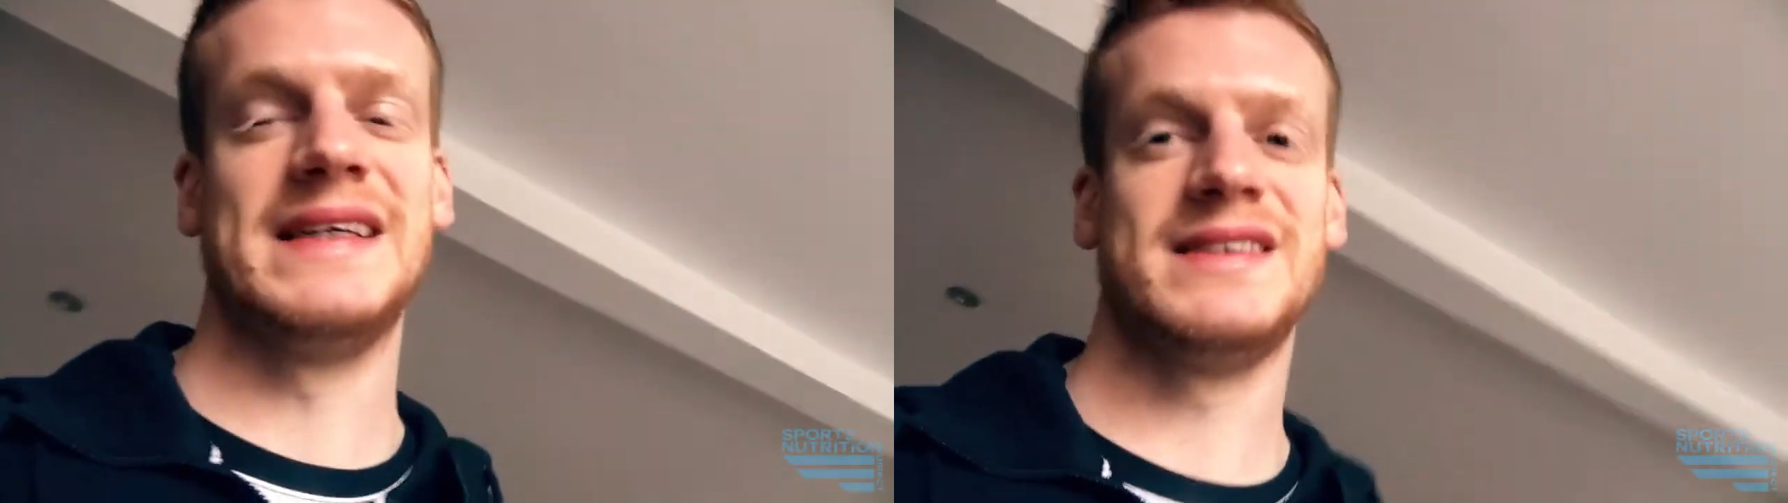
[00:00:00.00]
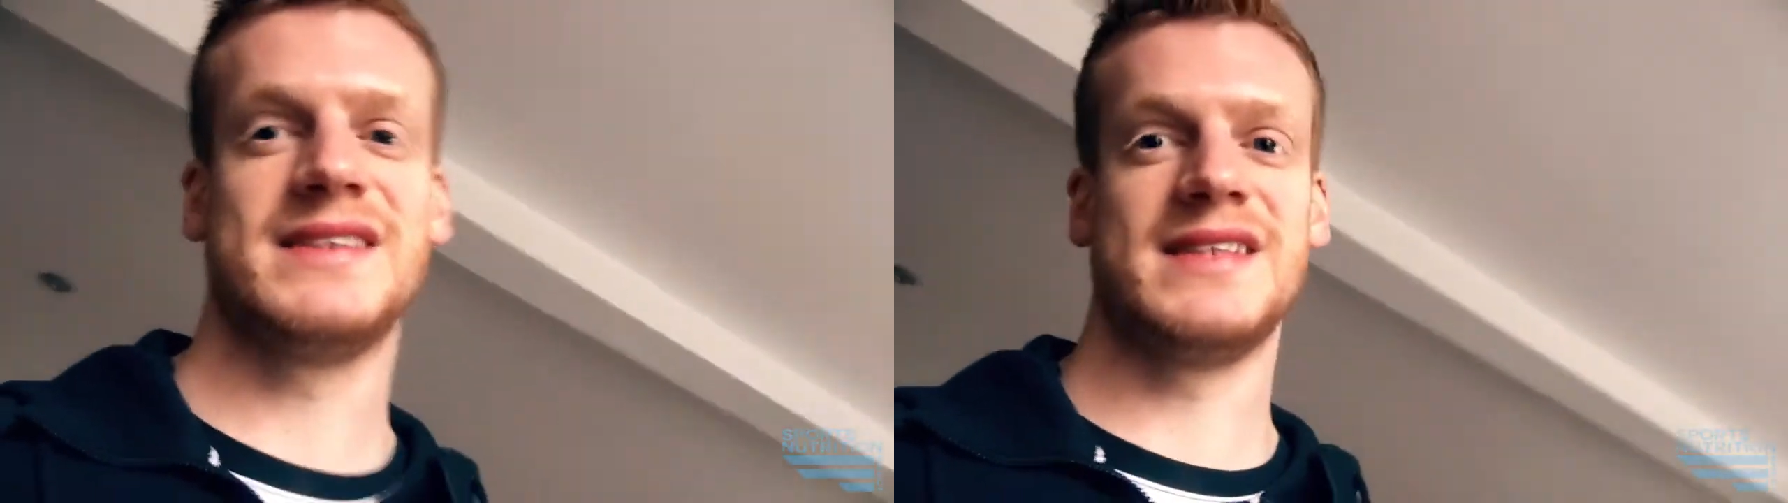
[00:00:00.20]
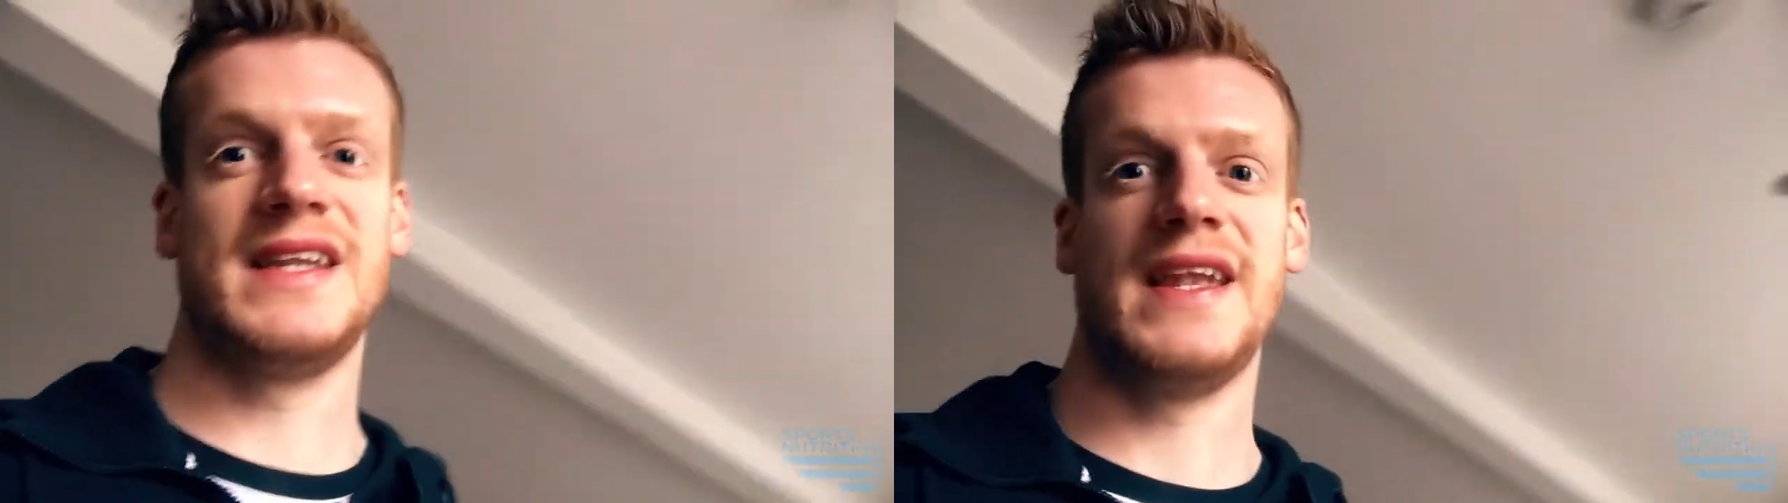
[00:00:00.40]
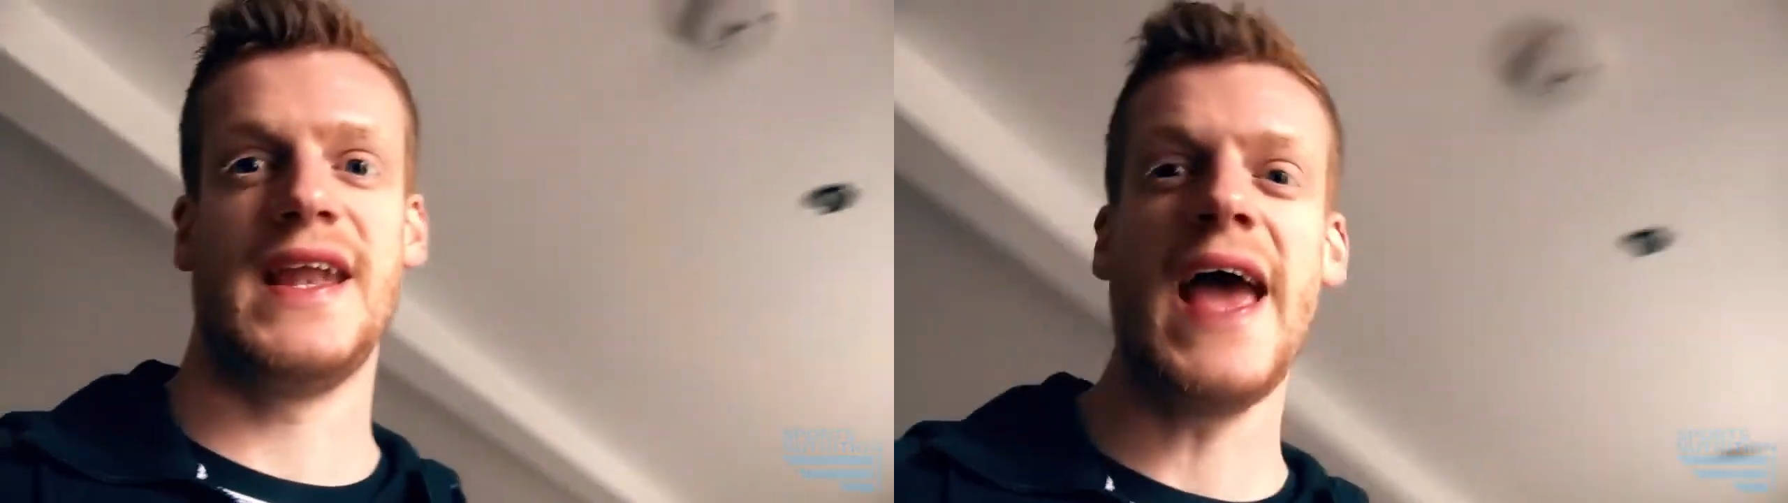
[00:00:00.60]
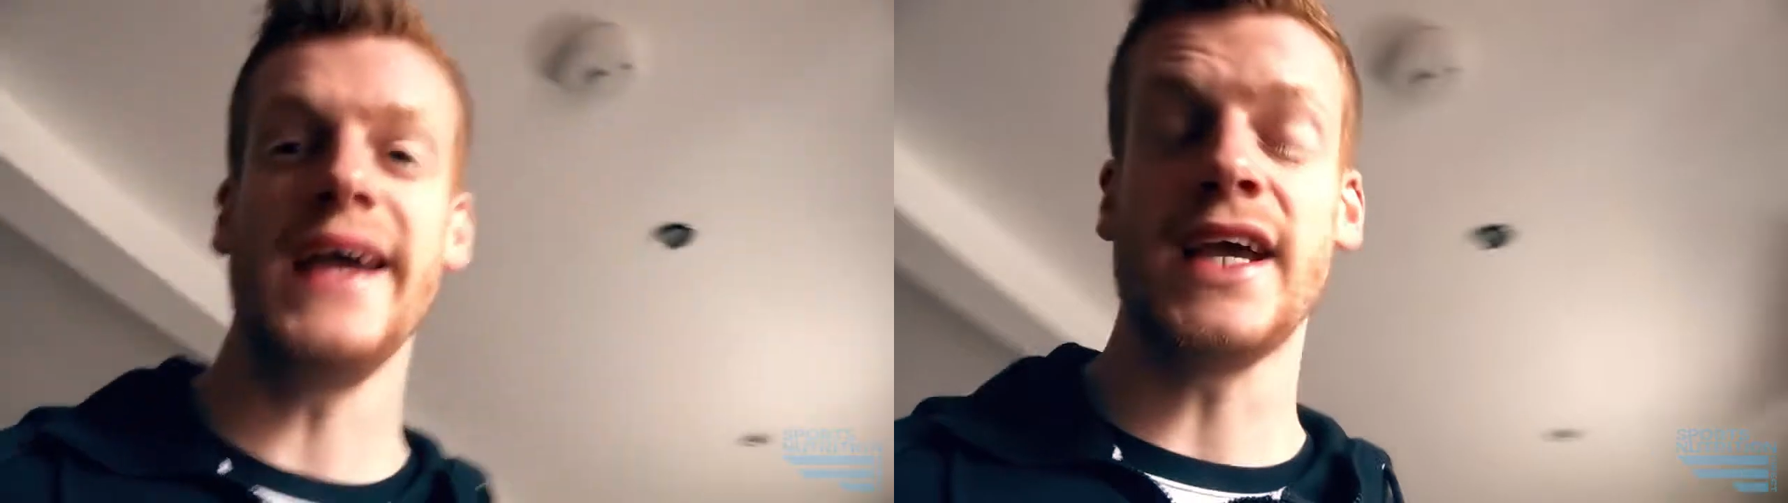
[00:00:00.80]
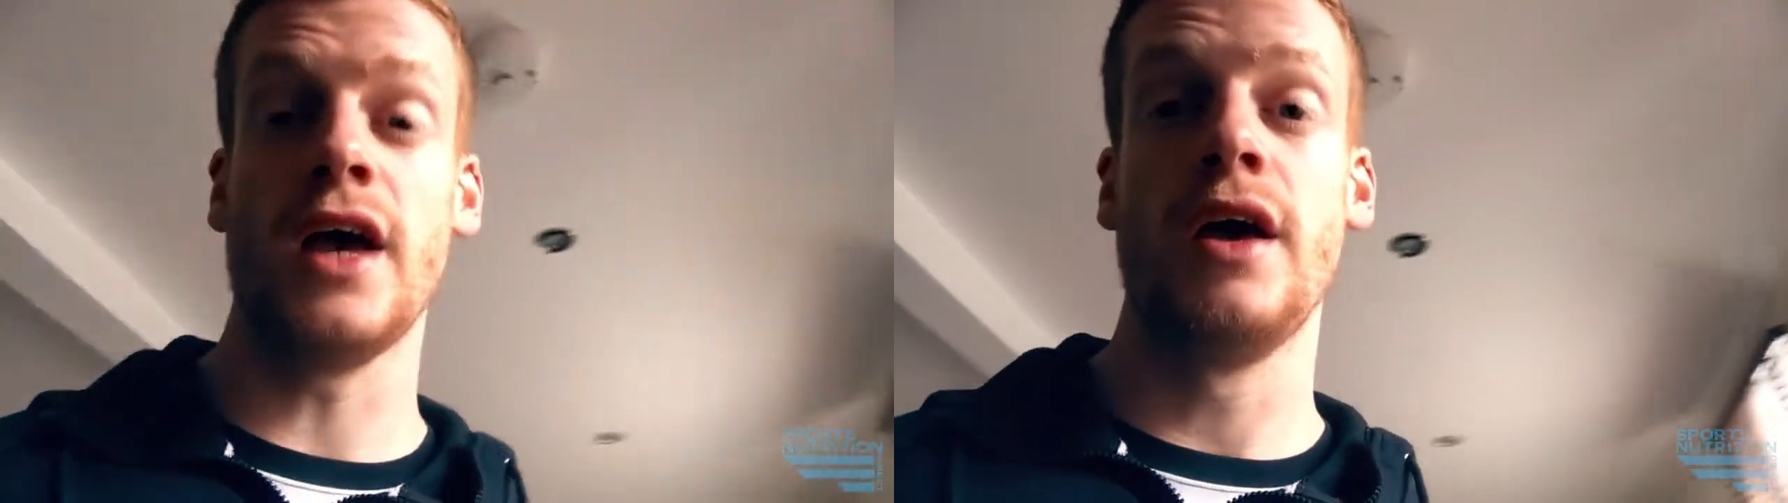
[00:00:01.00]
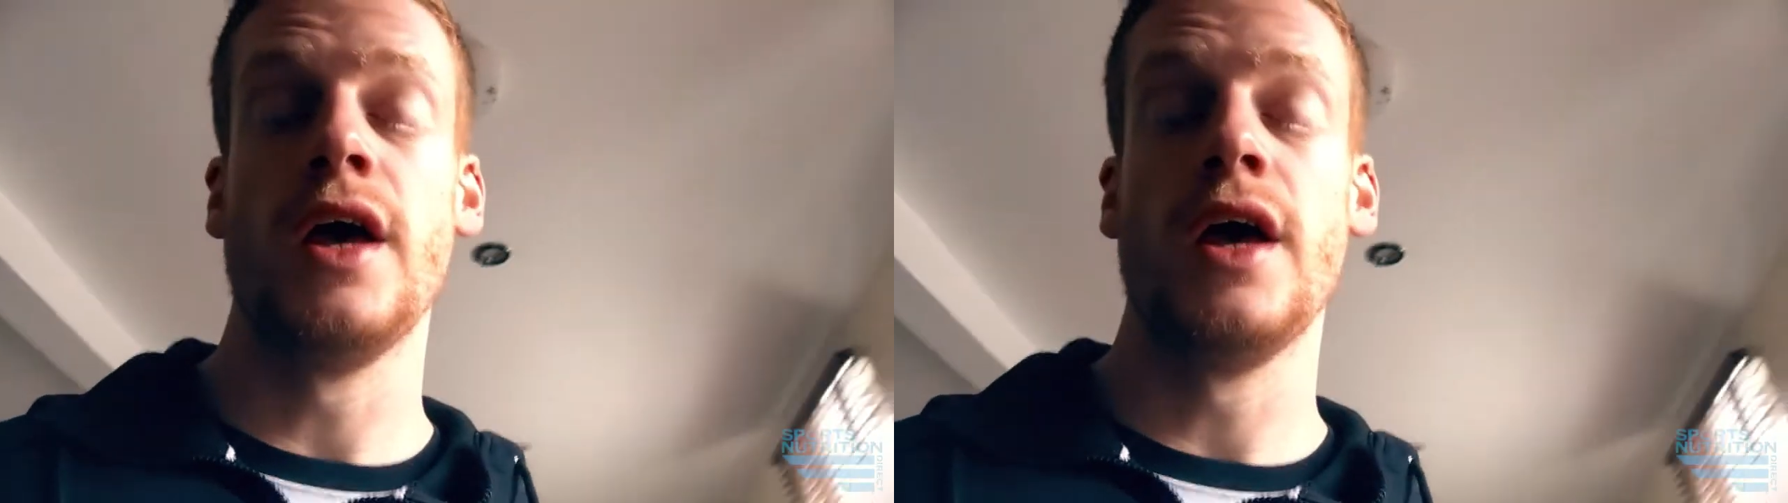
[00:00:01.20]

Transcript: a snack